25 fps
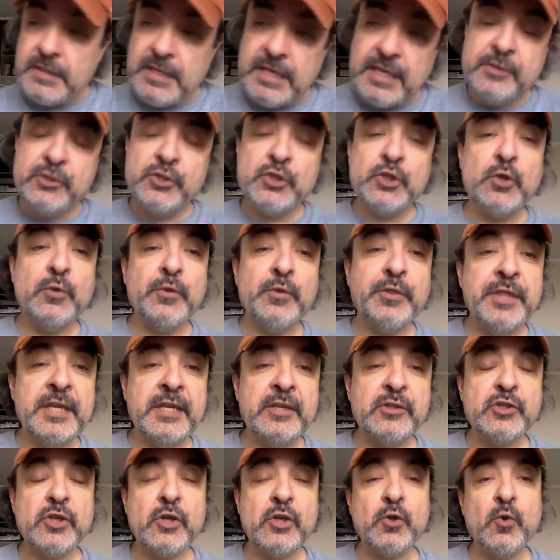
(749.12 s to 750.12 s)
And so
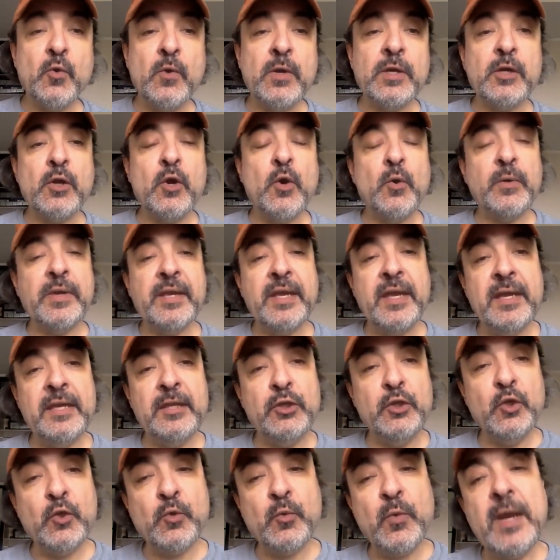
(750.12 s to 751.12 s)
things are going okay
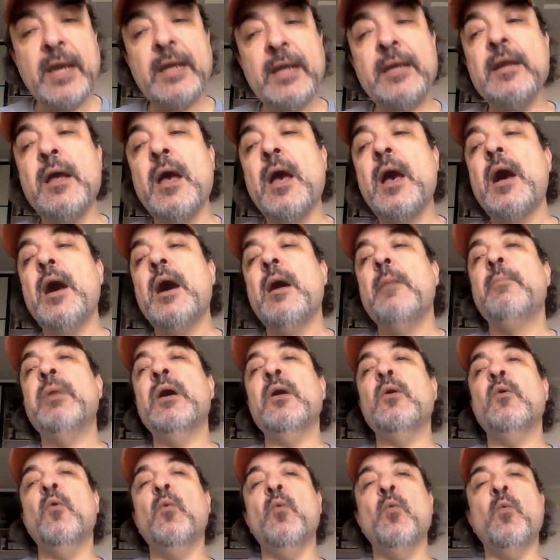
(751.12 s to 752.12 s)
in Ukraine.
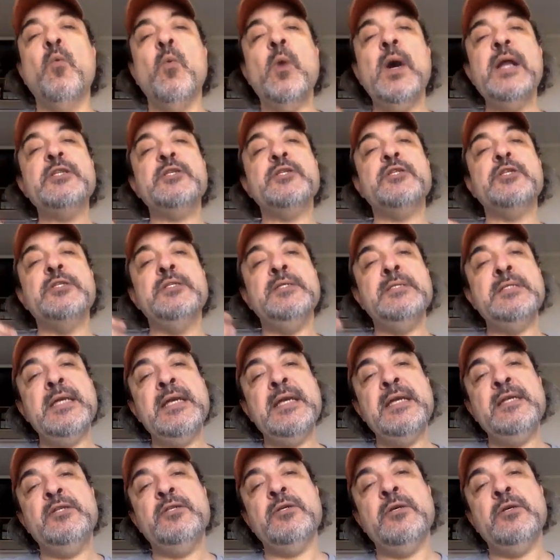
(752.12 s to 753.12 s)
But what's
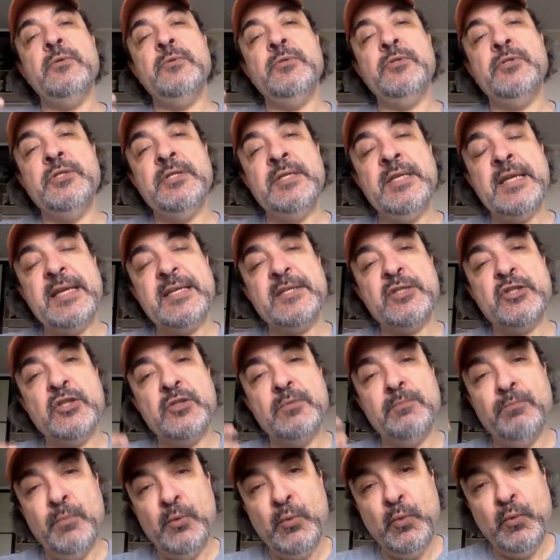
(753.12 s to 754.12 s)
NATO's
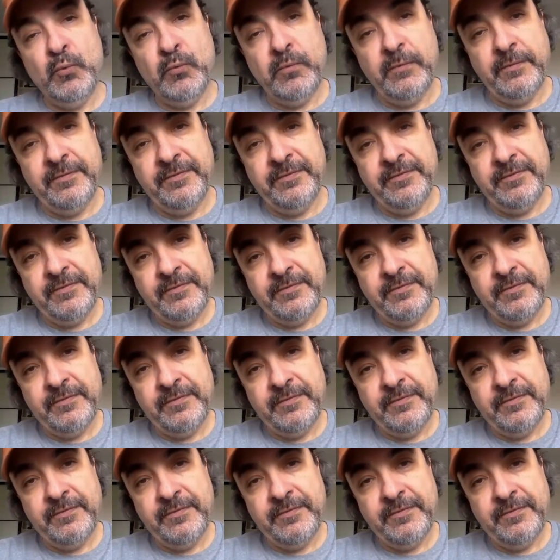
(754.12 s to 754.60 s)
next move?